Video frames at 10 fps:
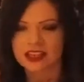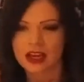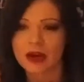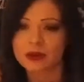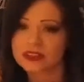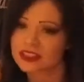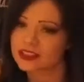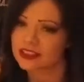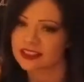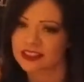I will tell you
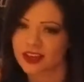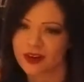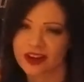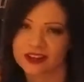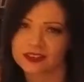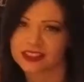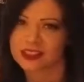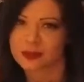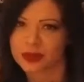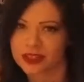this, though. I don't like to
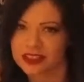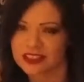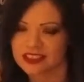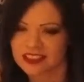put